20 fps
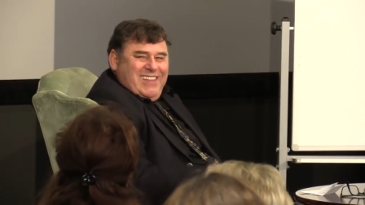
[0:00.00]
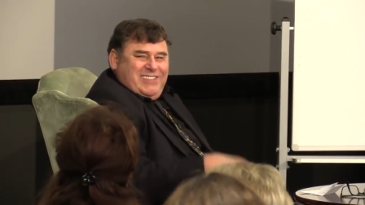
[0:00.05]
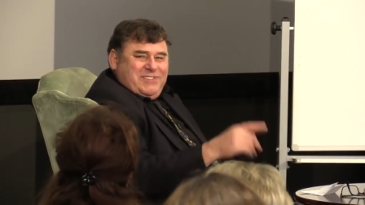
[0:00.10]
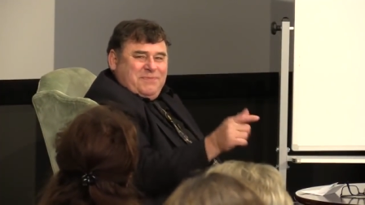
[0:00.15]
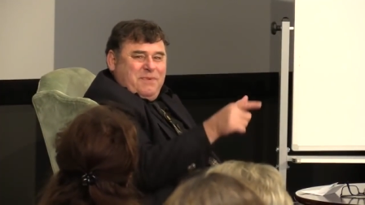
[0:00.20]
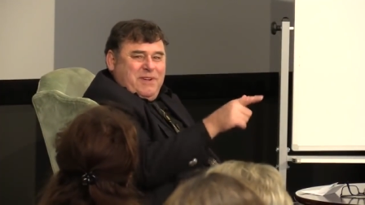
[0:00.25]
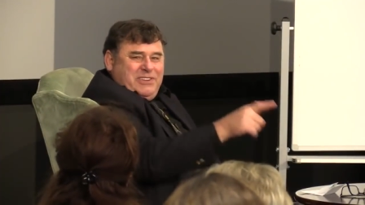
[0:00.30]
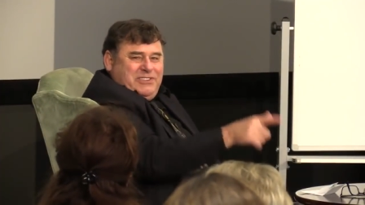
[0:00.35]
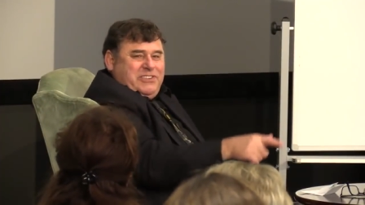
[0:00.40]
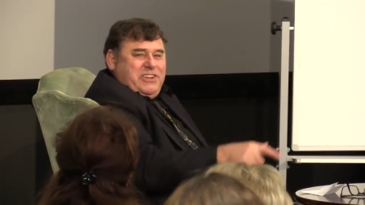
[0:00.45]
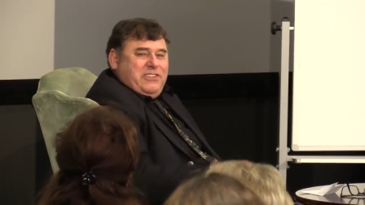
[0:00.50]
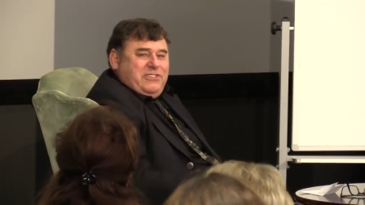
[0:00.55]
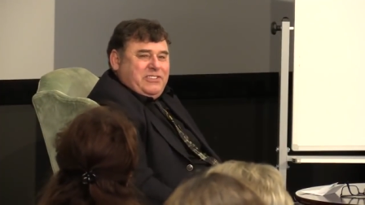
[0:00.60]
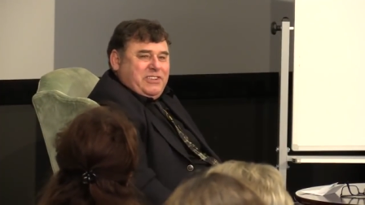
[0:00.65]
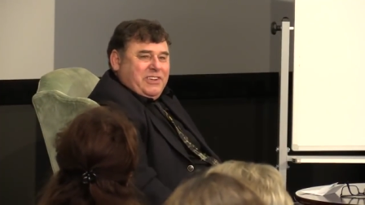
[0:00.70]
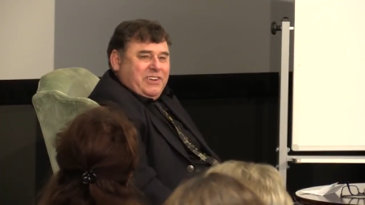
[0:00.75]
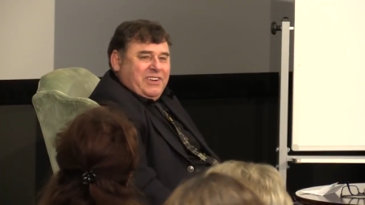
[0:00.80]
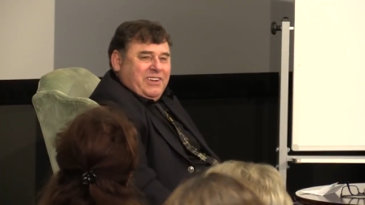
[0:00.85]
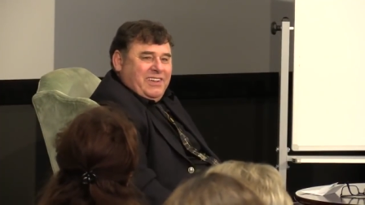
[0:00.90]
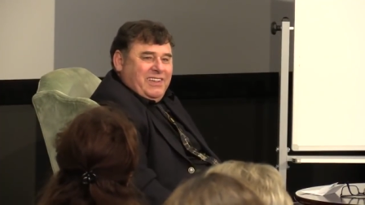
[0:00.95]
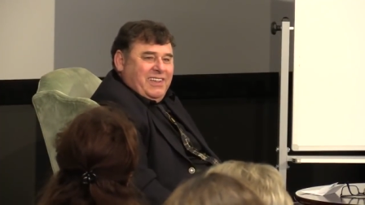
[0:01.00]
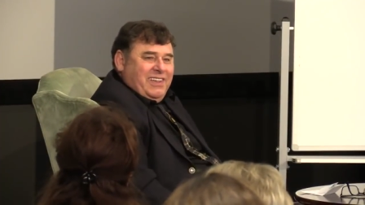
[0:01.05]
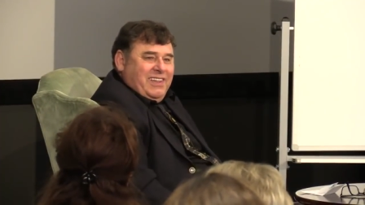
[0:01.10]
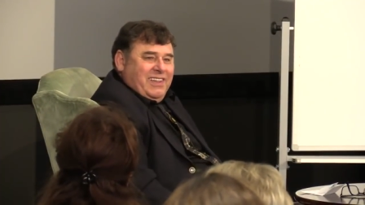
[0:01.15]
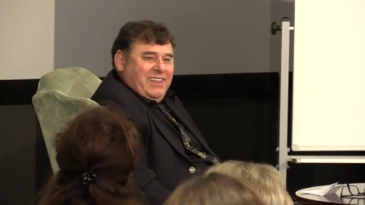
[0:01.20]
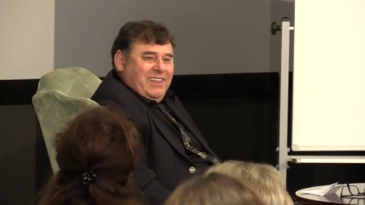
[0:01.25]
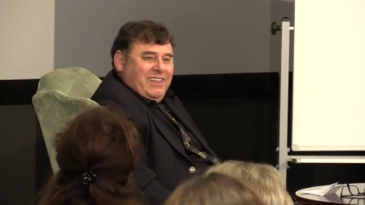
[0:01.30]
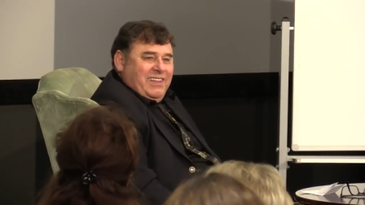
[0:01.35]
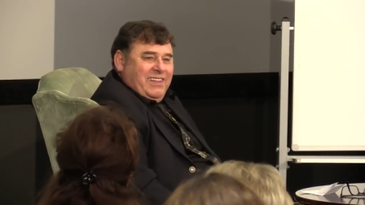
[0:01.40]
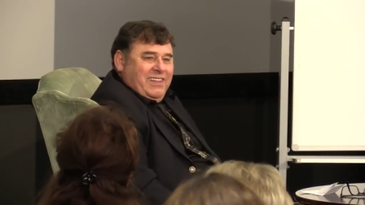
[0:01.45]
it's much easier.
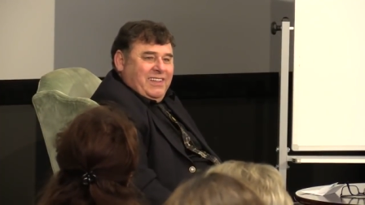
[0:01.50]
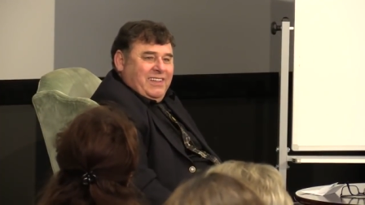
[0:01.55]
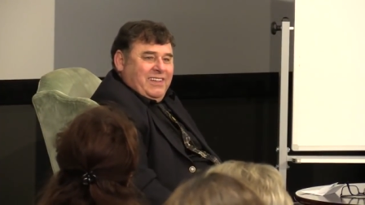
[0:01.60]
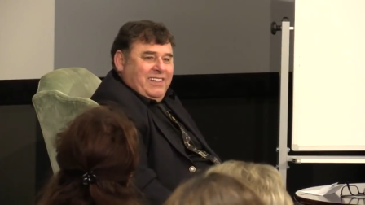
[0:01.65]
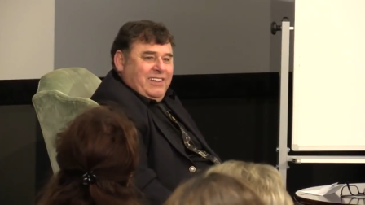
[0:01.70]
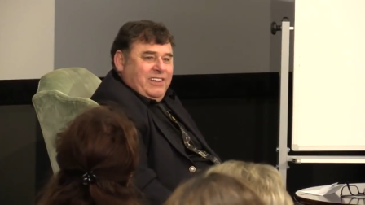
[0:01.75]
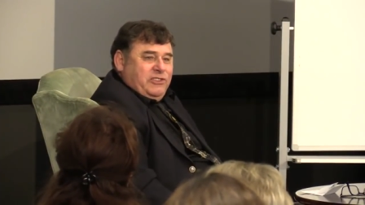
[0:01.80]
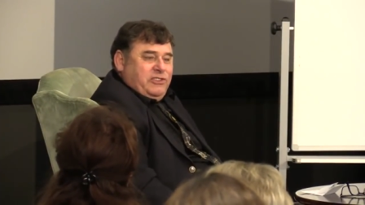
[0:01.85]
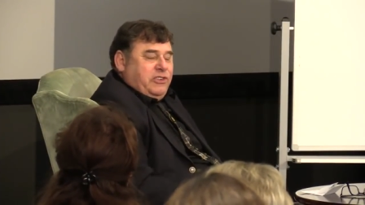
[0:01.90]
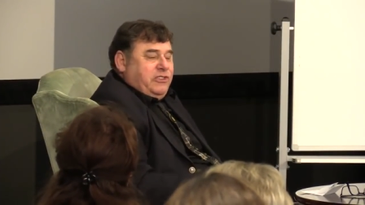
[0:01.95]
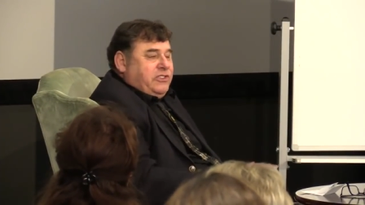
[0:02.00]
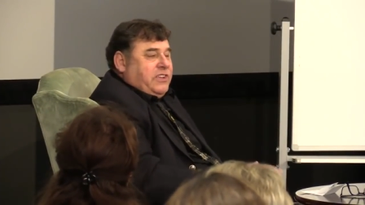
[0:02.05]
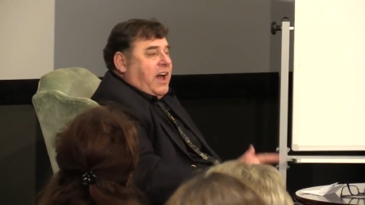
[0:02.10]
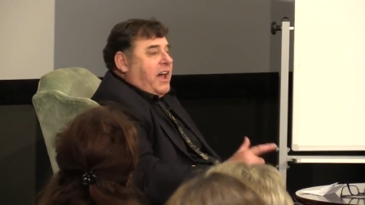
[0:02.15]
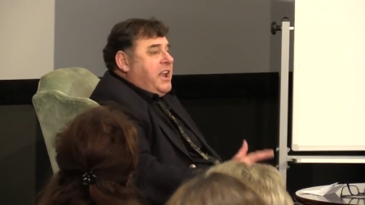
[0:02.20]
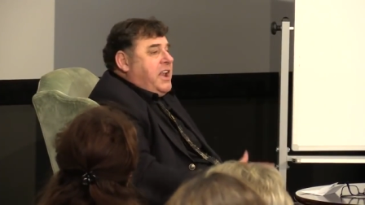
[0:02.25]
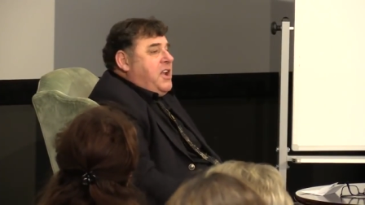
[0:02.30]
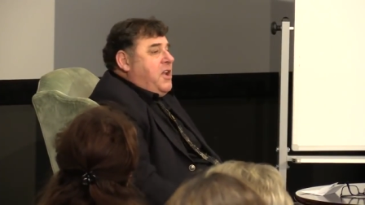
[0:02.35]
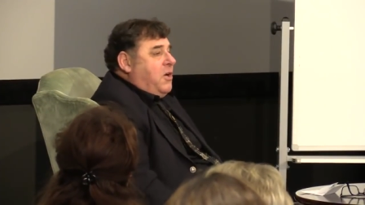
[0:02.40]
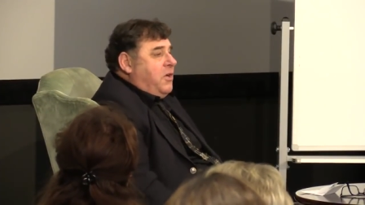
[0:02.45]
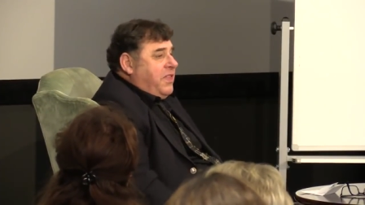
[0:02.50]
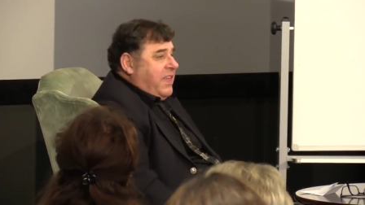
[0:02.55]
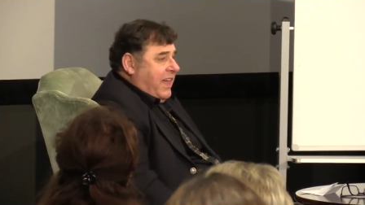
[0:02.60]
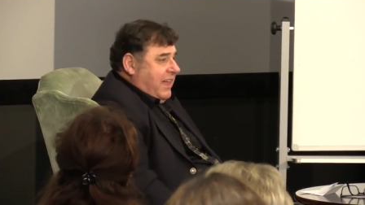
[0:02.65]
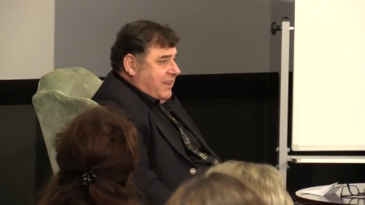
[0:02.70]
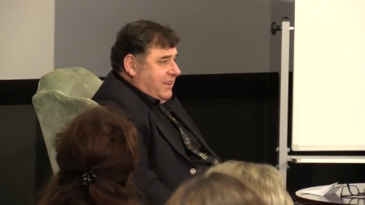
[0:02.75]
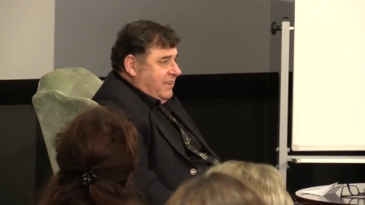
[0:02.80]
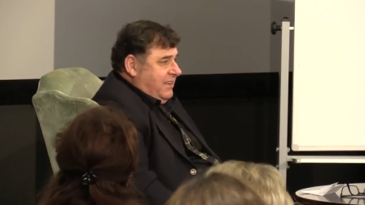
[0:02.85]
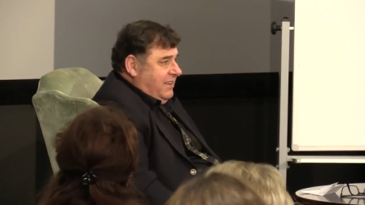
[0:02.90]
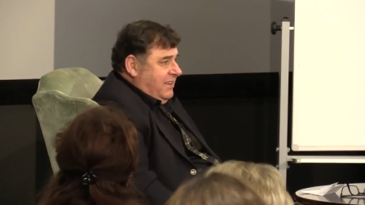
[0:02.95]
She's got to know
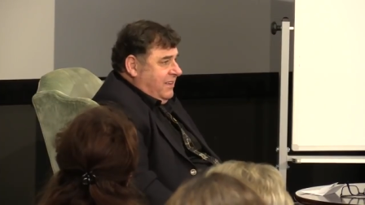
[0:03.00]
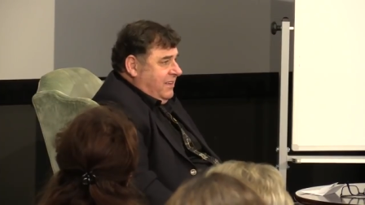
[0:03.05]
that.